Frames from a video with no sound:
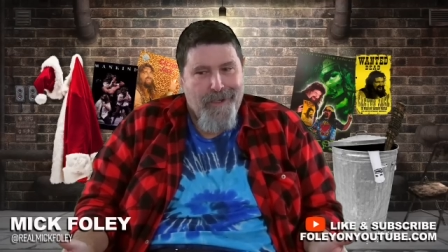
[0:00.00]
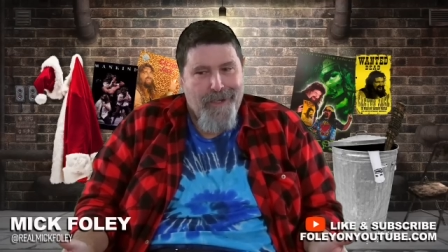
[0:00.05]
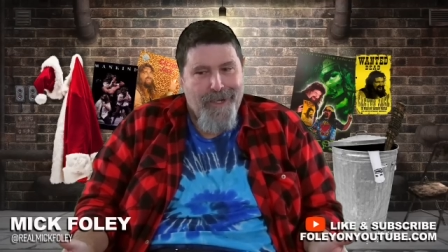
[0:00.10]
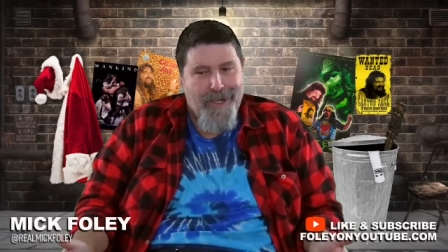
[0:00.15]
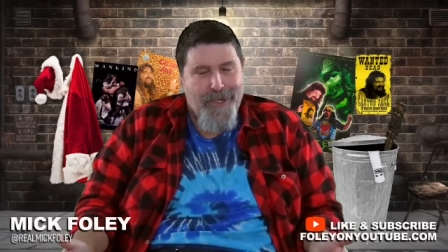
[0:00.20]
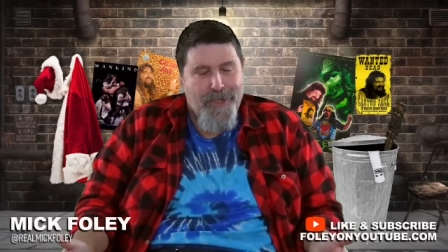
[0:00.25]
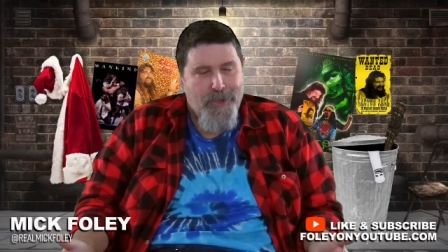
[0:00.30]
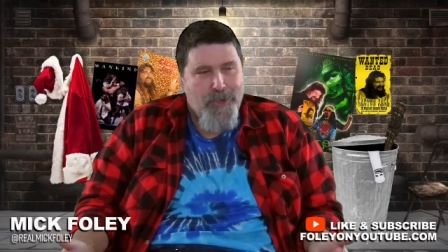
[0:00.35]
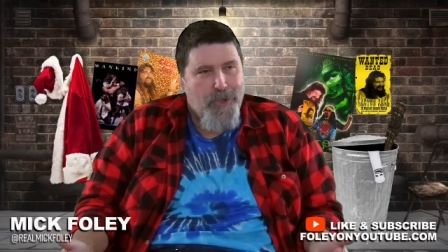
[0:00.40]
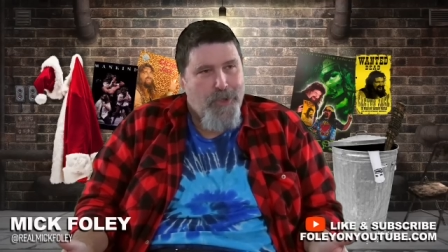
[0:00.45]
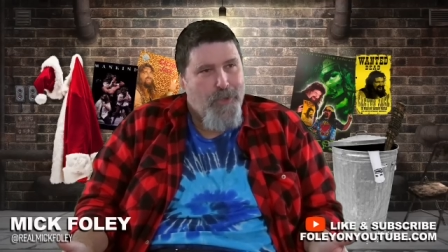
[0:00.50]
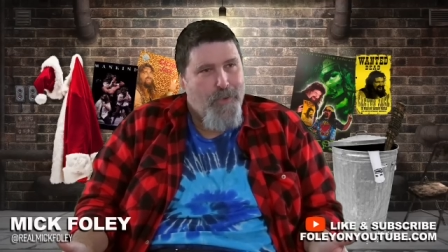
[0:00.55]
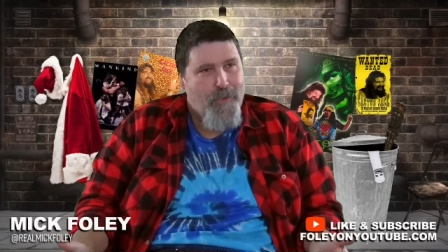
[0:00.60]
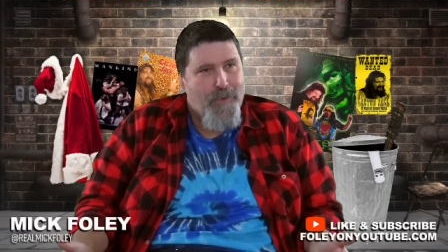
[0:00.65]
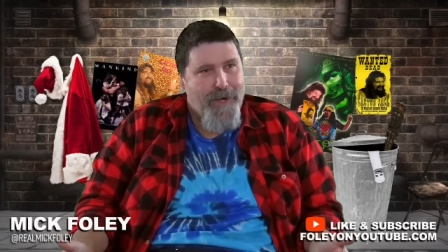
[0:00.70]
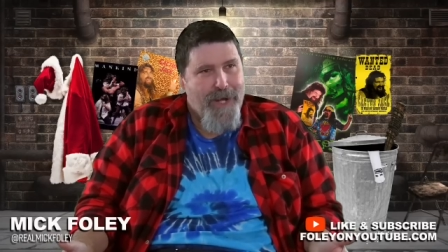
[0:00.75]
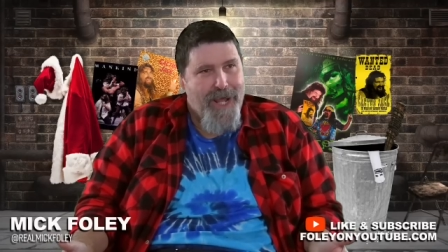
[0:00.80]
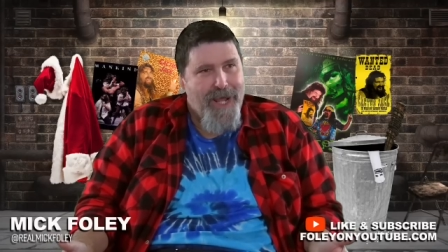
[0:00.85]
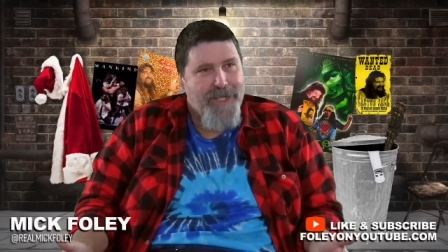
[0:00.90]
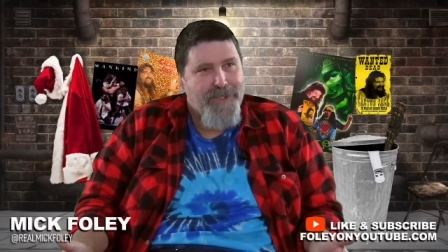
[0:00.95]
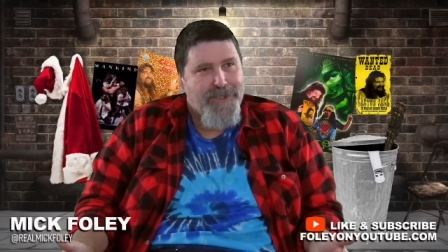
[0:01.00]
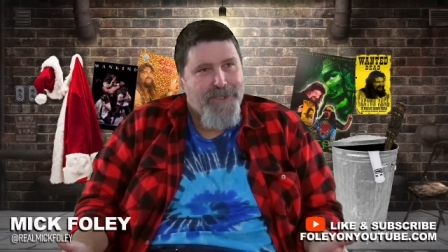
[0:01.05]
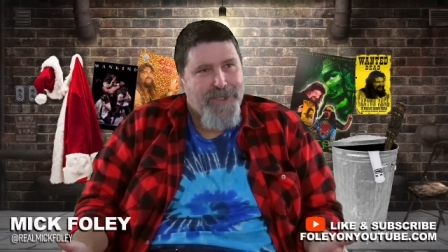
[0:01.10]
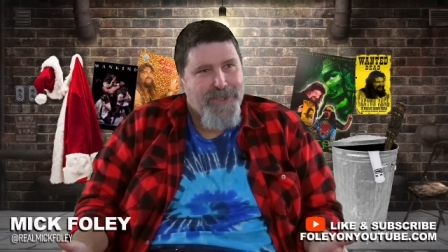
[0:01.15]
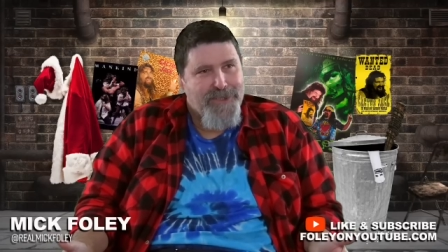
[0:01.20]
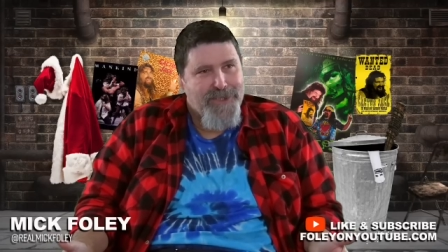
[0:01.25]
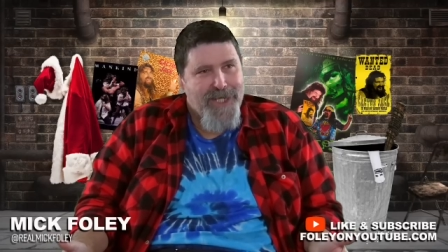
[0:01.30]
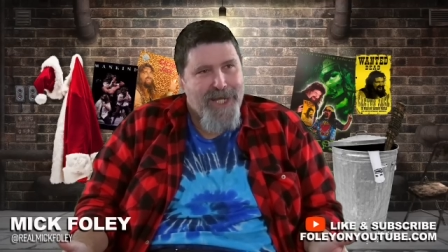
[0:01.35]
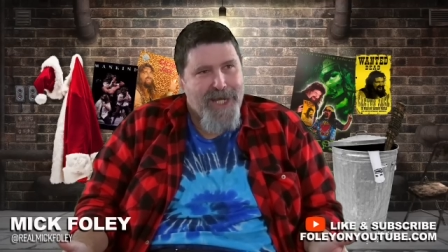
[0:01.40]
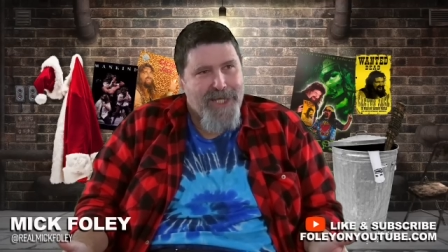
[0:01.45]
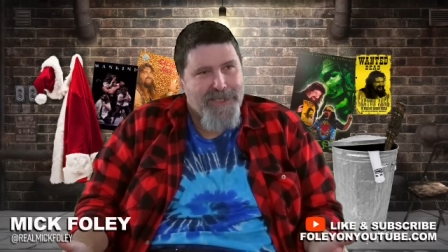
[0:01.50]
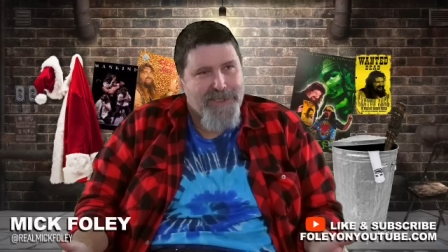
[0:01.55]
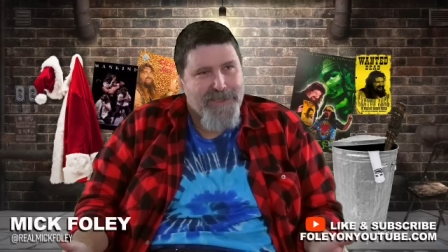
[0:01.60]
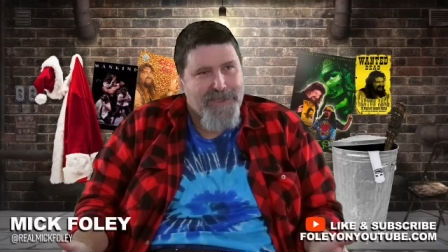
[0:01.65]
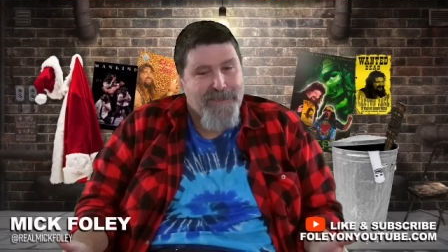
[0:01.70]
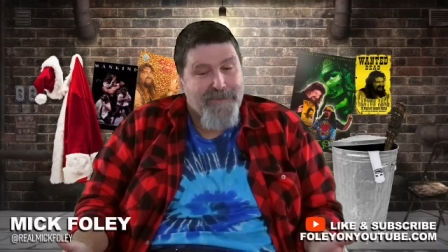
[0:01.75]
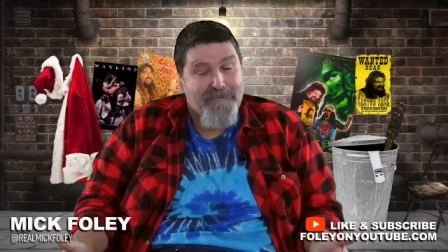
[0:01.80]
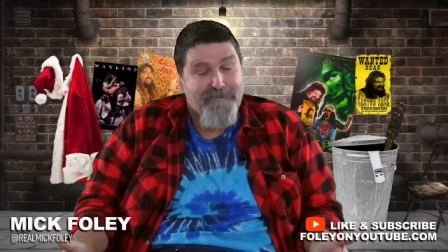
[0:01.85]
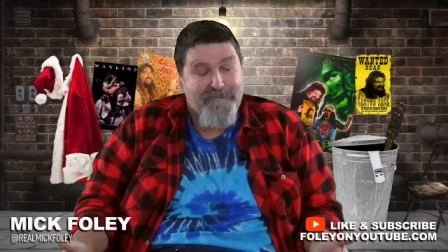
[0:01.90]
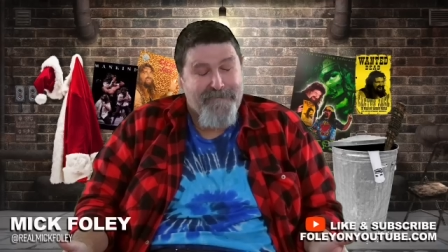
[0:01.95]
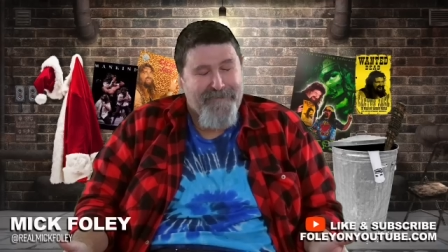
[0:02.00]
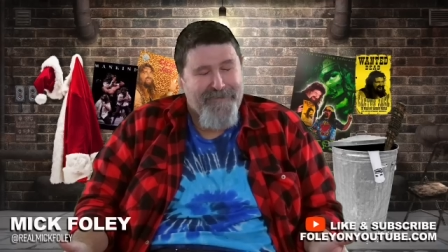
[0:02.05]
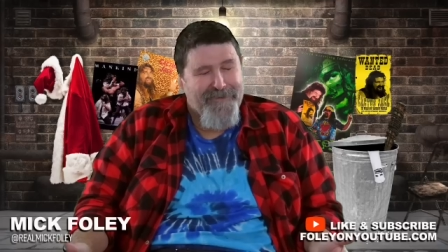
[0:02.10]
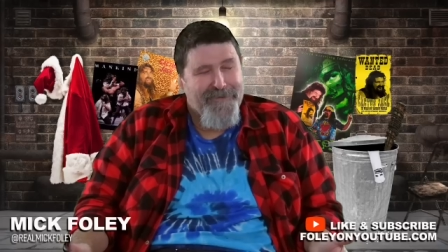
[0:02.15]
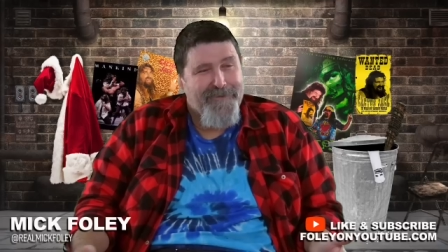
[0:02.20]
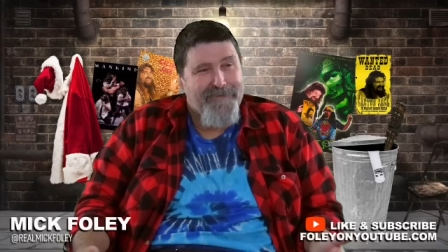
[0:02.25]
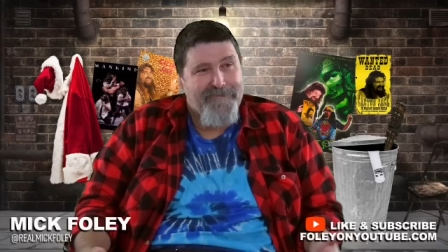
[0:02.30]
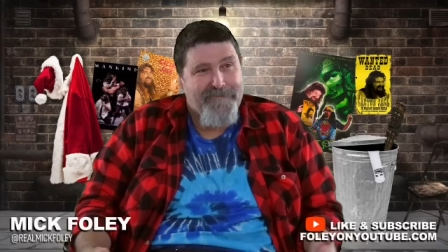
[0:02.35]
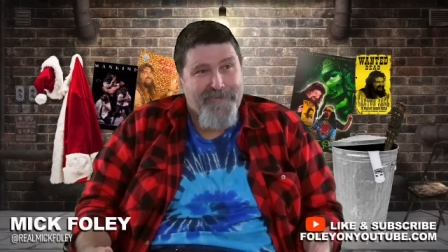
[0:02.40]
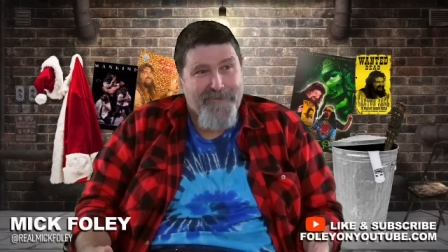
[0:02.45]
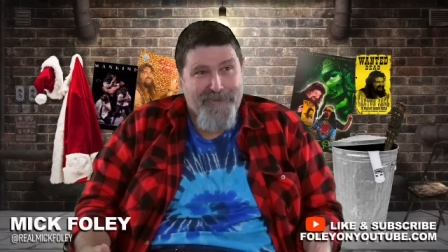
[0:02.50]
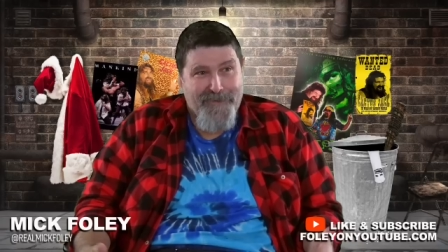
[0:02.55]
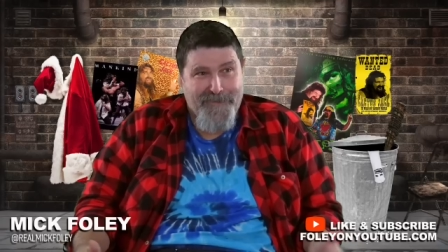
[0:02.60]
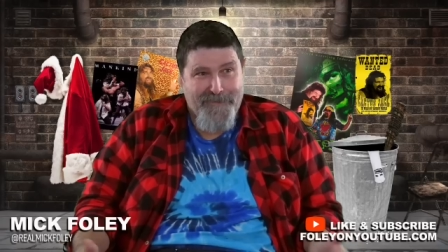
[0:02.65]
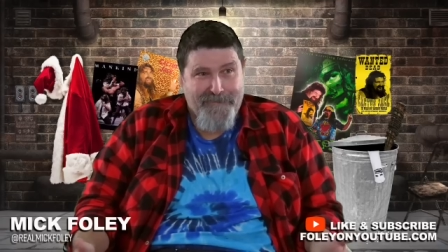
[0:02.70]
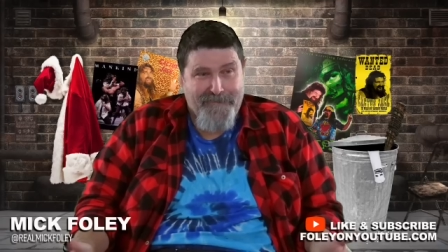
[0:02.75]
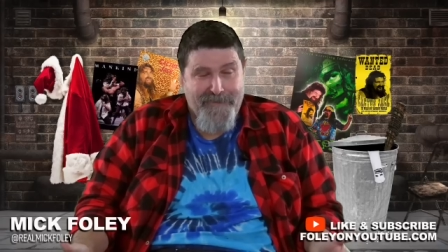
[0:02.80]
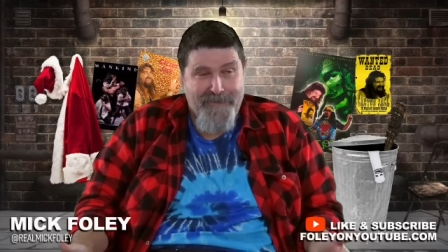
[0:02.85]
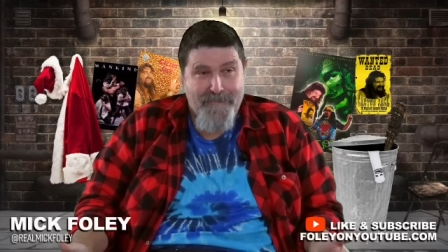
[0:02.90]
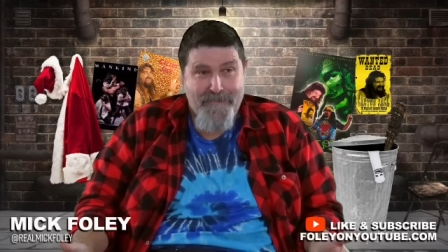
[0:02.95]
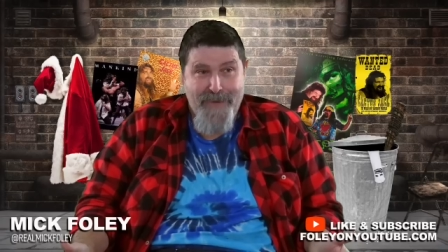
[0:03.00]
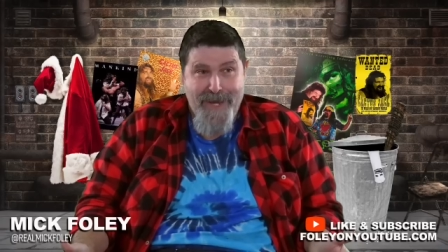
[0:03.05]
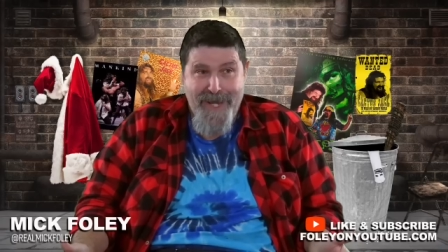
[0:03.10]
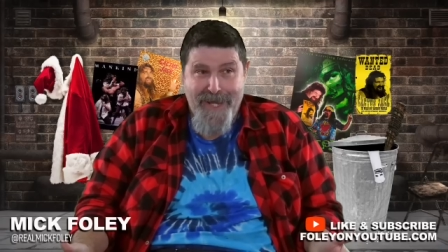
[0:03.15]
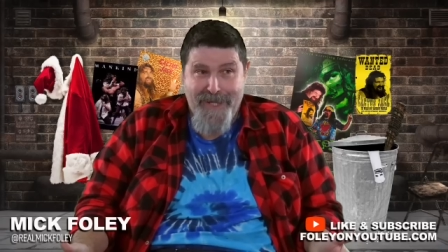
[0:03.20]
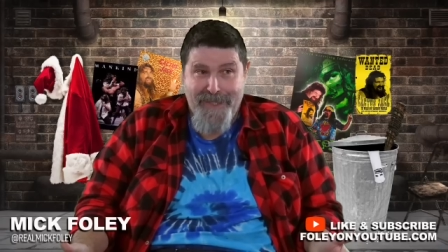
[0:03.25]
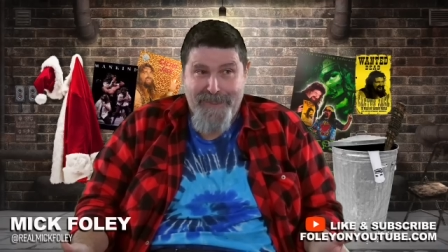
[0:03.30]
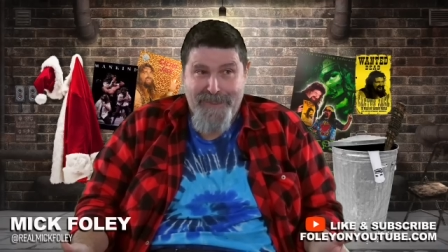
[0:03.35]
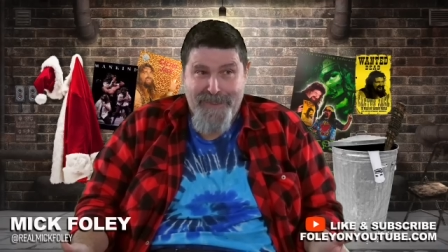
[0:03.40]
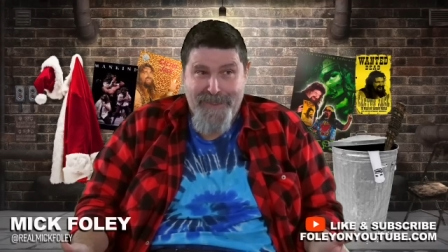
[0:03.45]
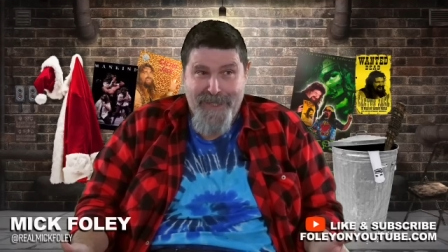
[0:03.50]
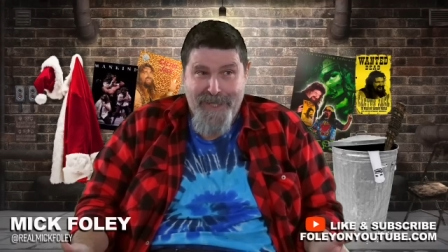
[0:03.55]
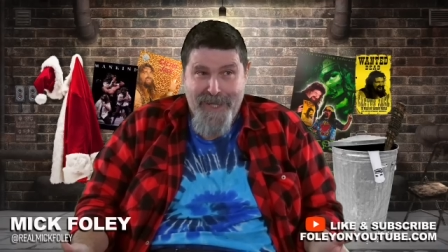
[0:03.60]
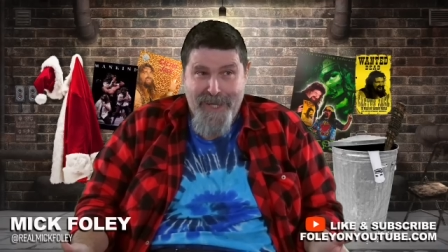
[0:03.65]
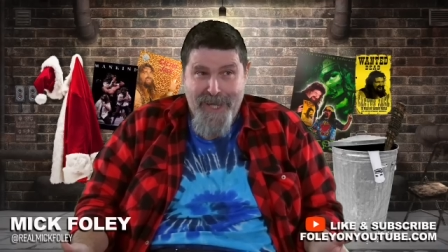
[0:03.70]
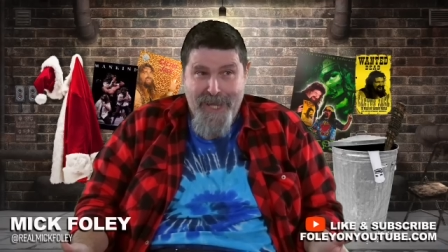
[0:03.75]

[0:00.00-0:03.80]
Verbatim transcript: and do what I suggest for the first few minutes?